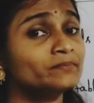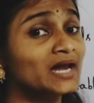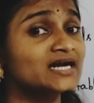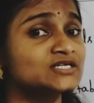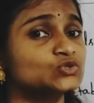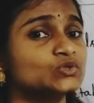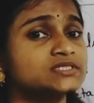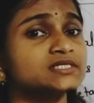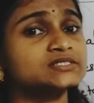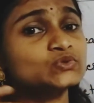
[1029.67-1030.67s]
plant
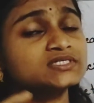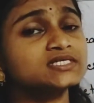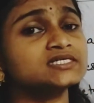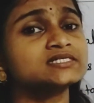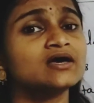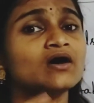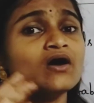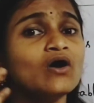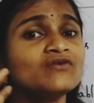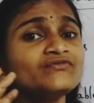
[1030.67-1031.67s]
sources. Sources
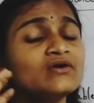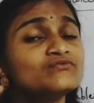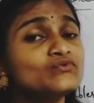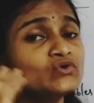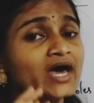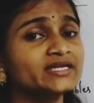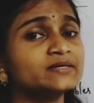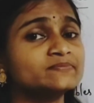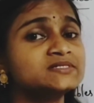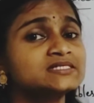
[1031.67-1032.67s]
of food
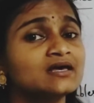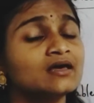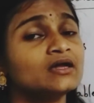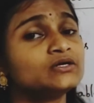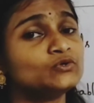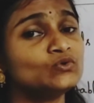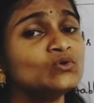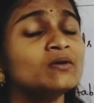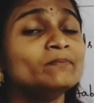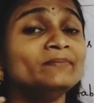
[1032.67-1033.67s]
items
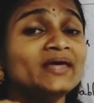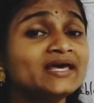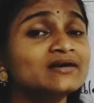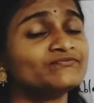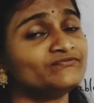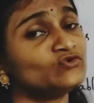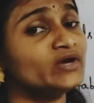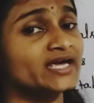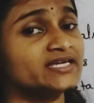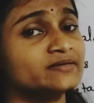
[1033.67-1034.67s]
to make food
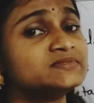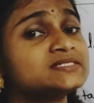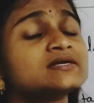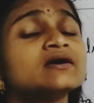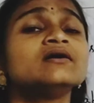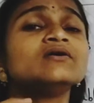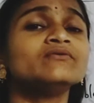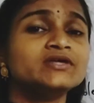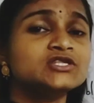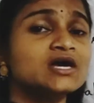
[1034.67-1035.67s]
items
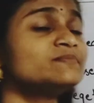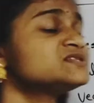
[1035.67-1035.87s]
which comes